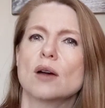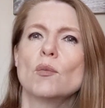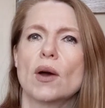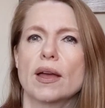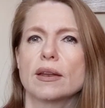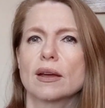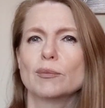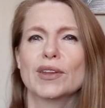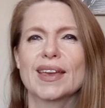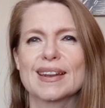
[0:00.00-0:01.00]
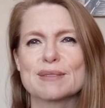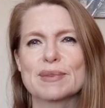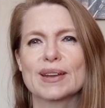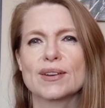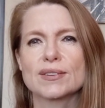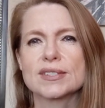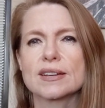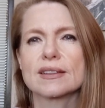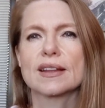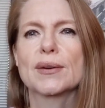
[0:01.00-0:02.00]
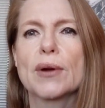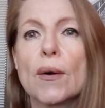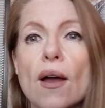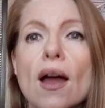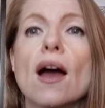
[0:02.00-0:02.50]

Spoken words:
someone, I'm looking at my notes here that I wrote,